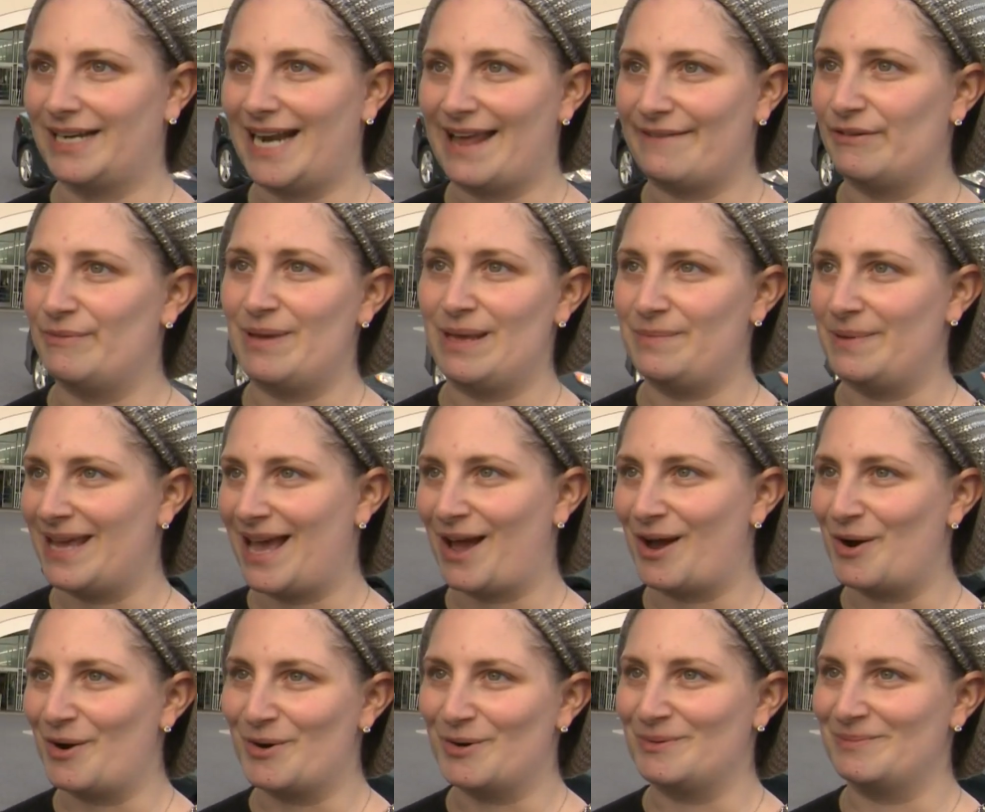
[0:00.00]
And I have a baby
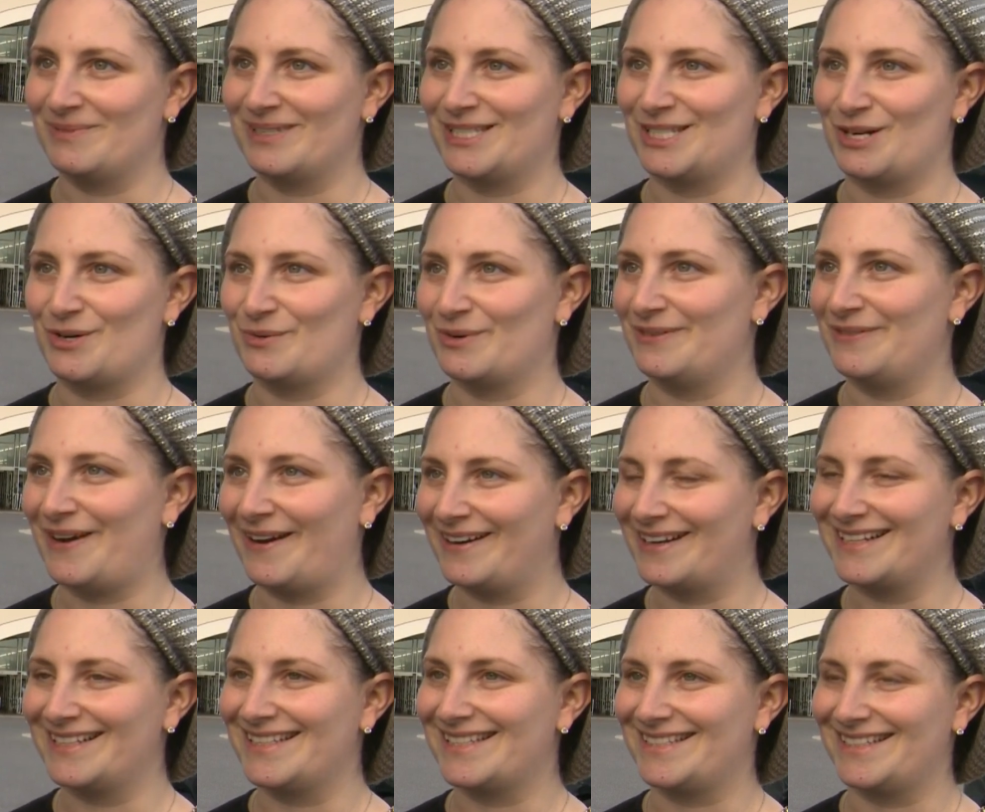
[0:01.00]
at home, so we're
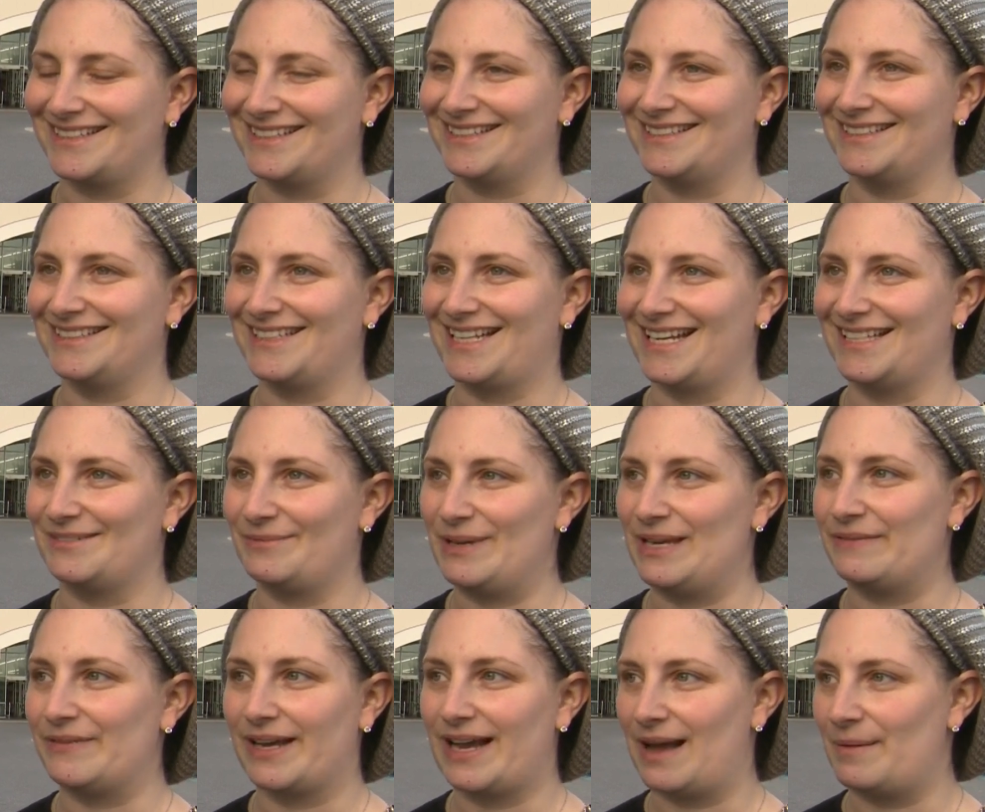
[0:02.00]
very concerned, and
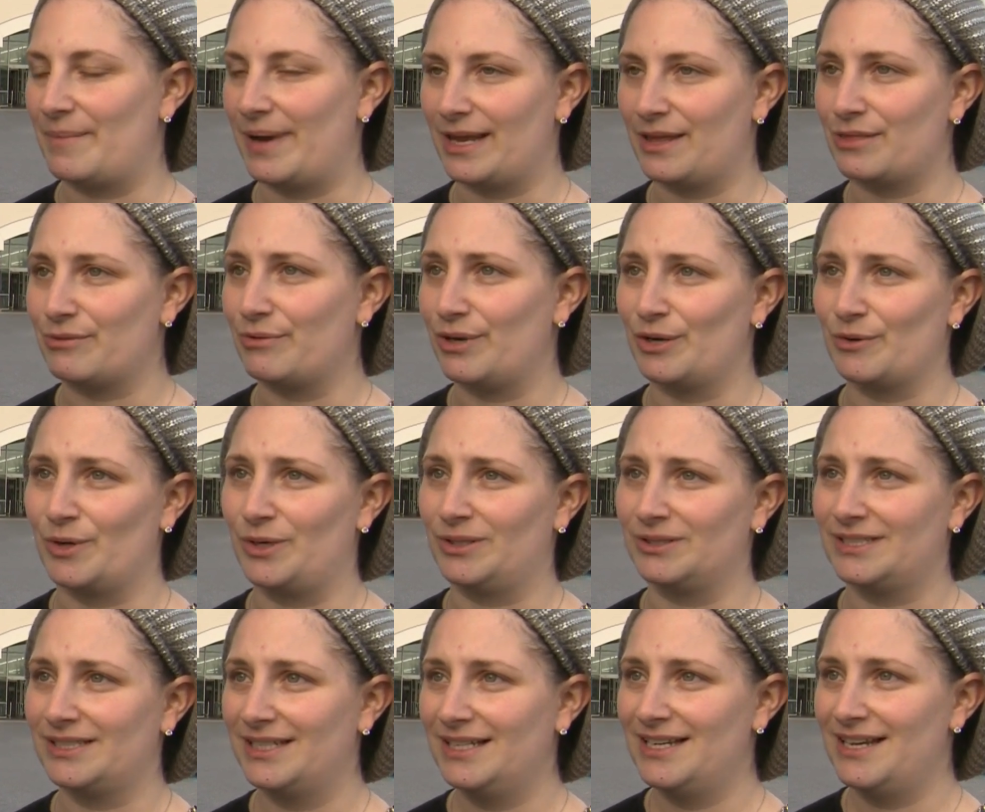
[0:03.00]
we even got my
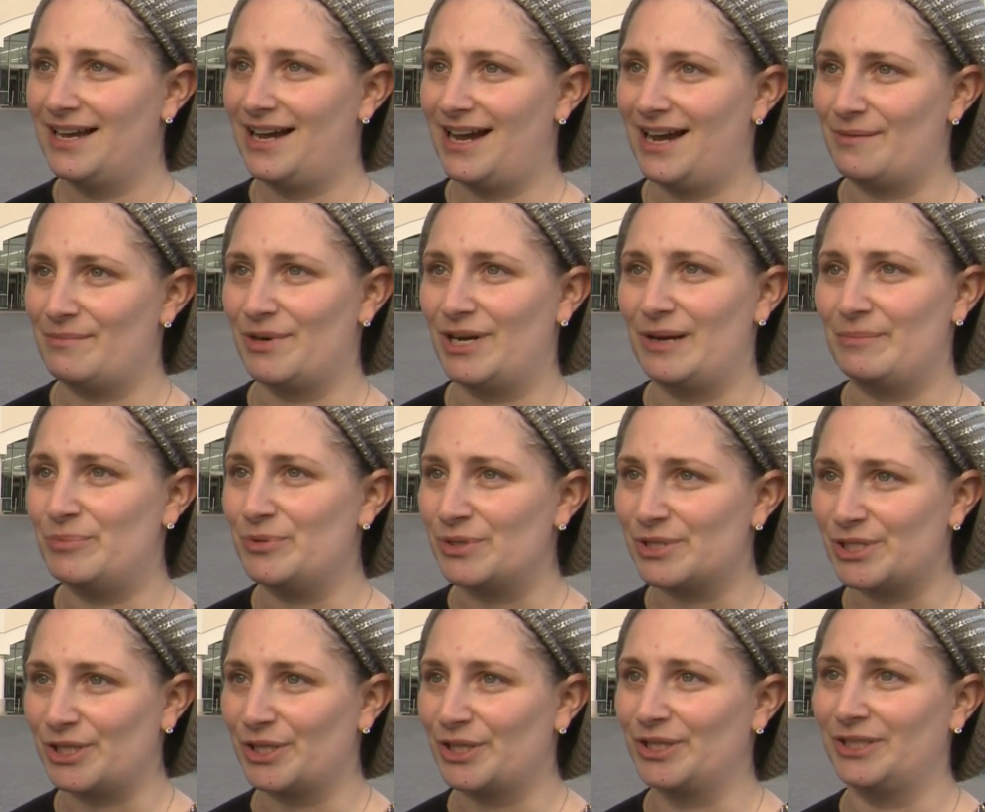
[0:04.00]
three-year-old um, a
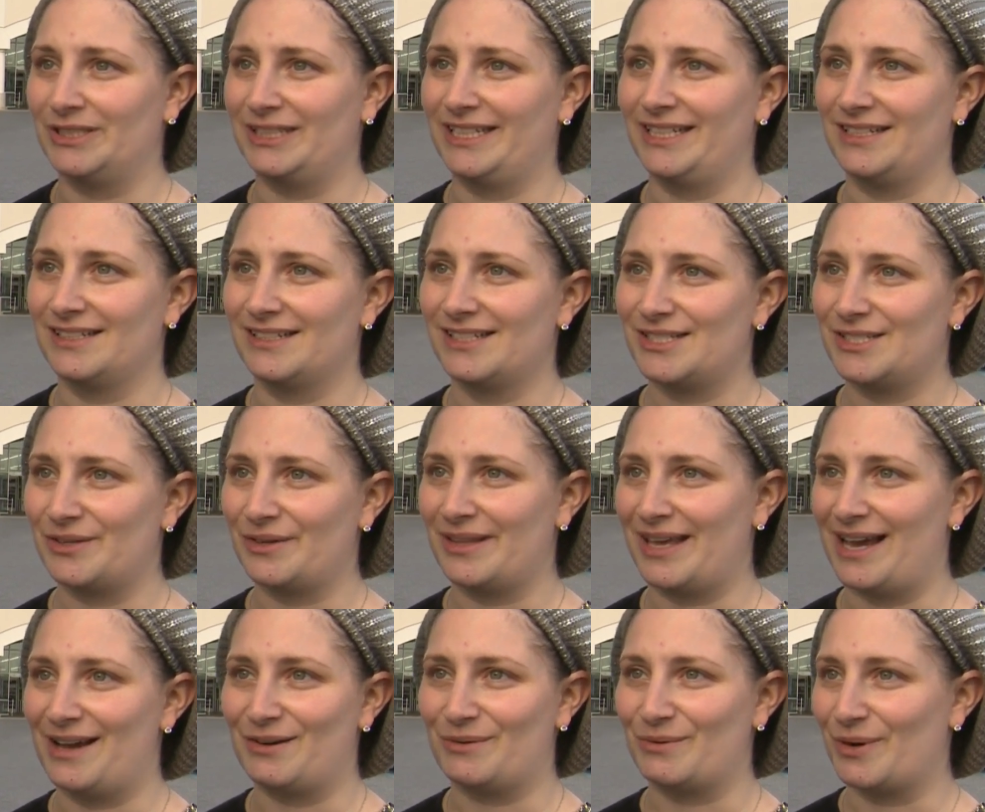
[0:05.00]
booster early so
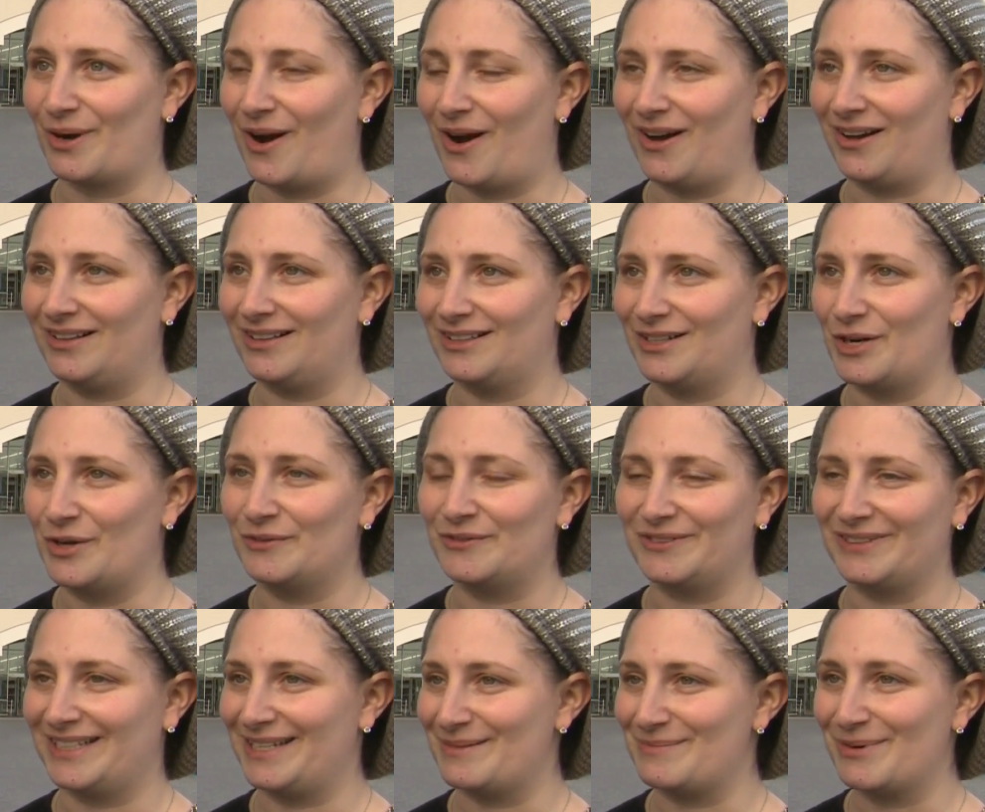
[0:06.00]
that we're all
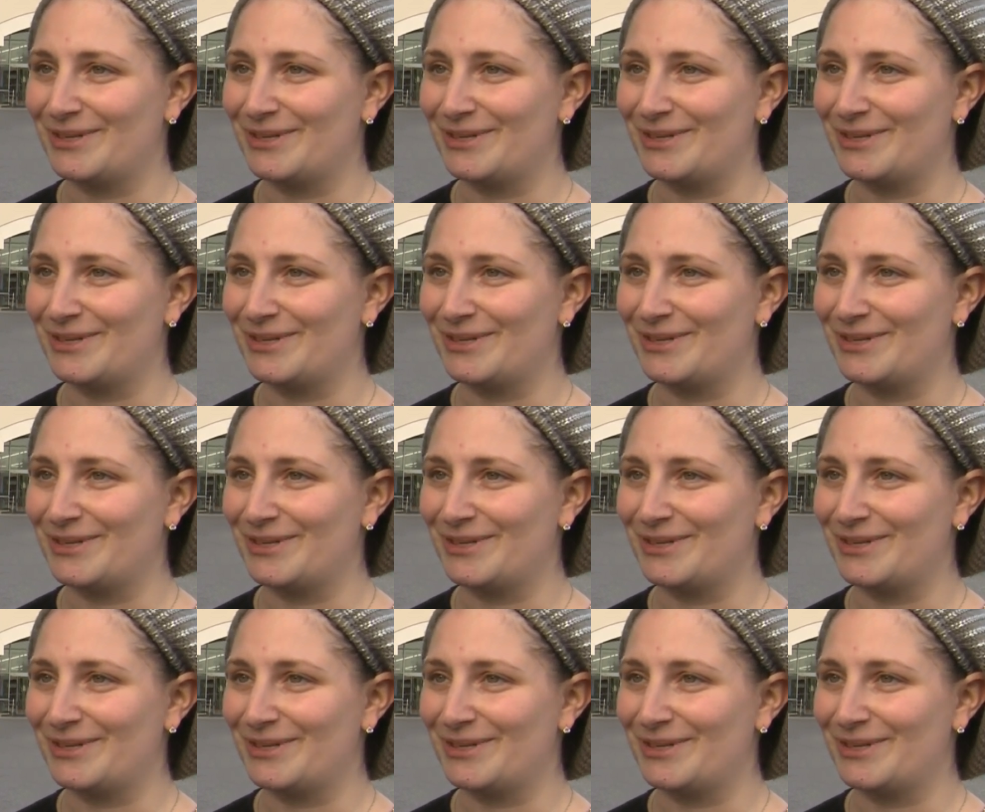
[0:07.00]
hopefully